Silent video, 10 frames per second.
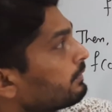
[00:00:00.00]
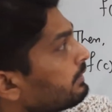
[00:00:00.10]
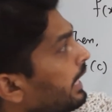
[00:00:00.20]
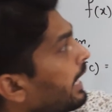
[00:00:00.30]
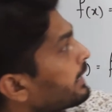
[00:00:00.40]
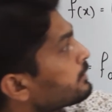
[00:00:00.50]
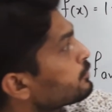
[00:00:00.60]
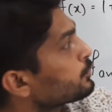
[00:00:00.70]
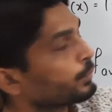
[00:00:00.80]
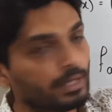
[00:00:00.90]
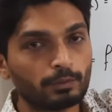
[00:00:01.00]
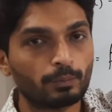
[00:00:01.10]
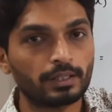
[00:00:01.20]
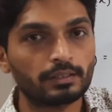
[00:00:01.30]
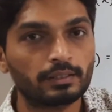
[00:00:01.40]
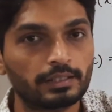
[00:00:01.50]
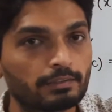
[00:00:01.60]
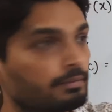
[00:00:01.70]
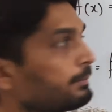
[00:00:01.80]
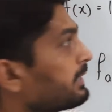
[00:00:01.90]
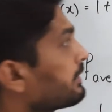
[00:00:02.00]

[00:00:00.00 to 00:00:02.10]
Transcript: will add this 2 and 1. It will be